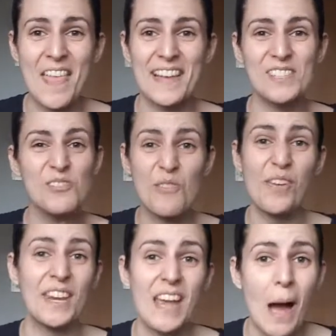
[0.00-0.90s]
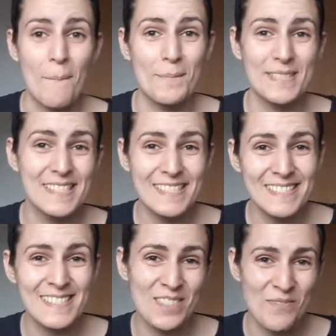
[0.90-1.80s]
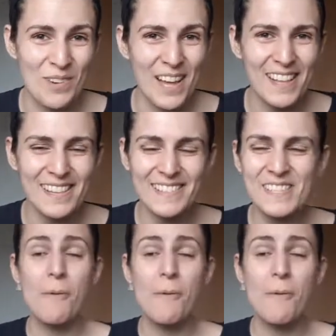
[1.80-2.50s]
that sort of encompasses the world.